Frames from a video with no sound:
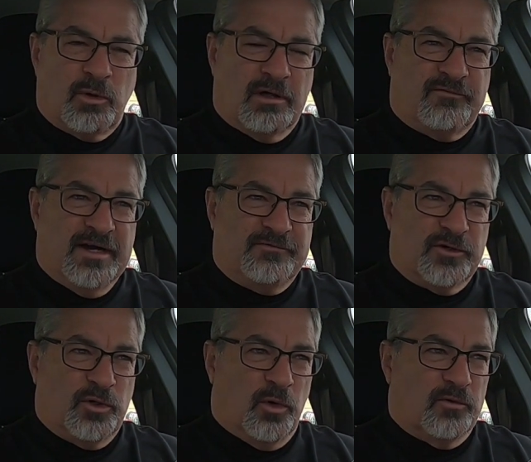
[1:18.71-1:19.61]
qualified
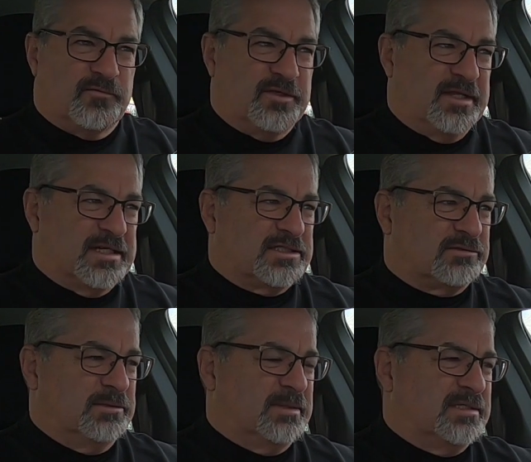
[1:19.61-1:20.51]
for gold for the
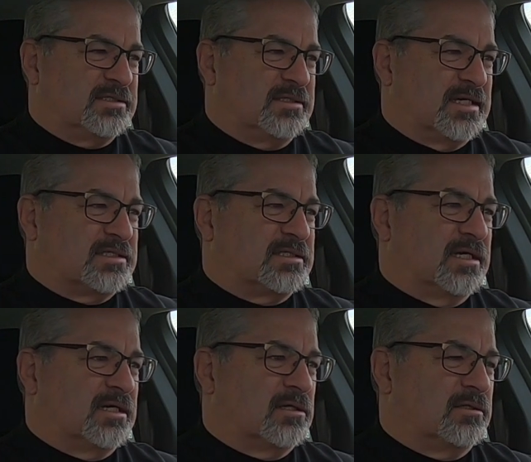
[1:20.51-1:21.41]
next 3 months,
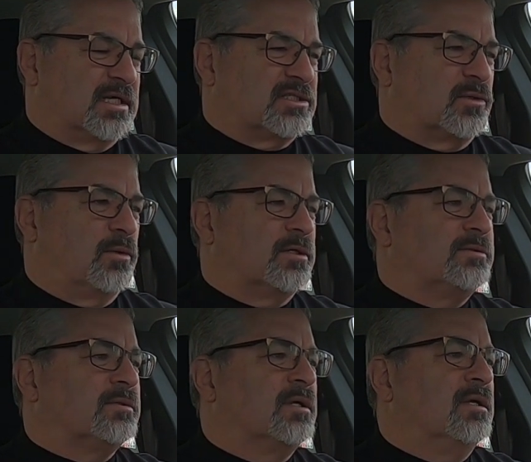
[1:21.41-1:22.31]
next quarter.